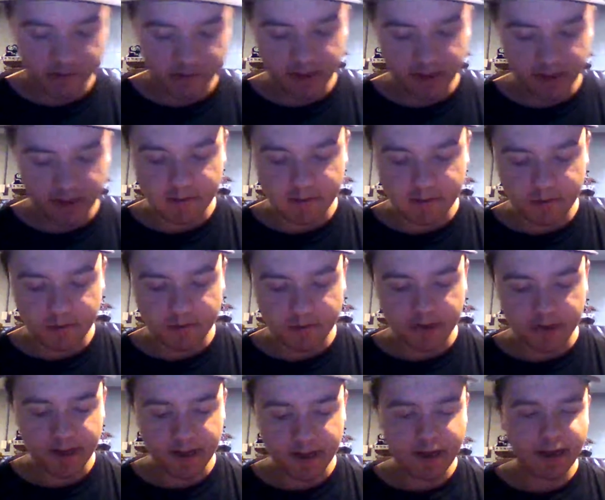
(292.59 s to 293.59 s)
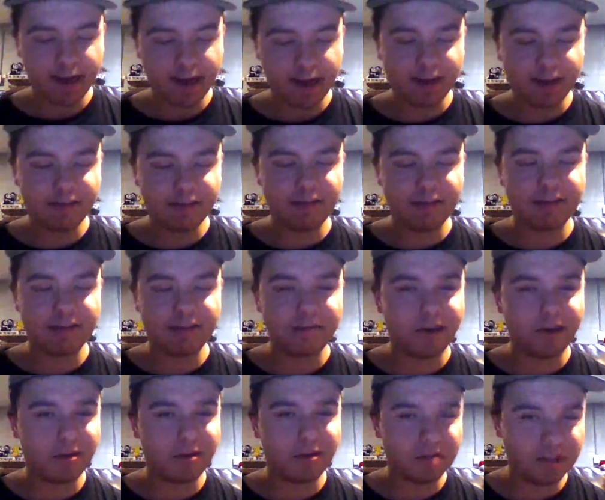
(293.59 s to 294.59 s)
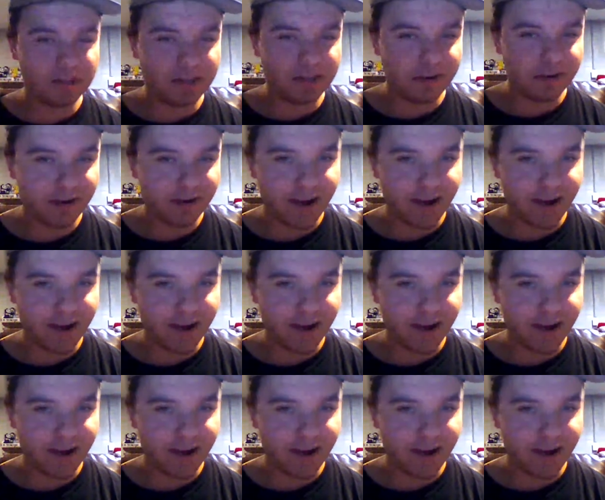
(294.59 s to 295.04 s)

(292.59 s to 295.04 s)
The next movie, I saw this when I was young.